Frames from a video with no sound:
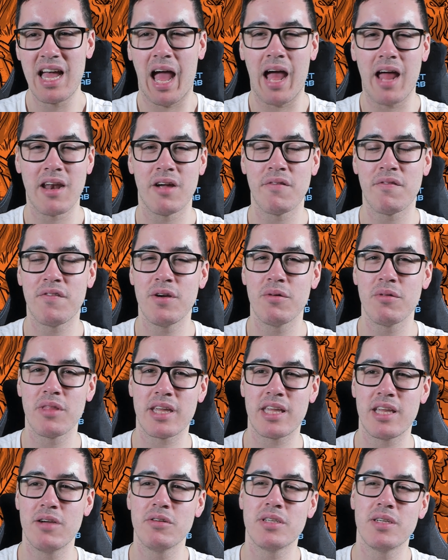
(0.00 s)
And I feel the
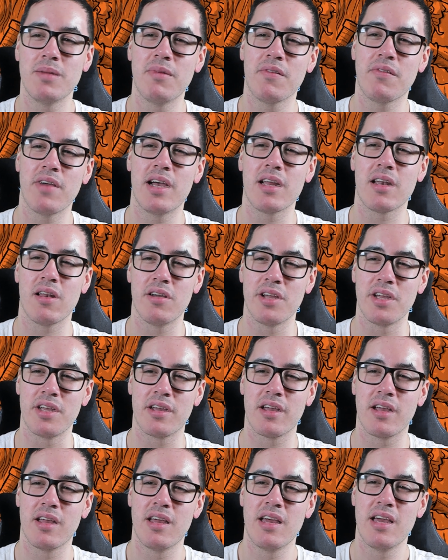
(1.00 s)
kill team, if it had like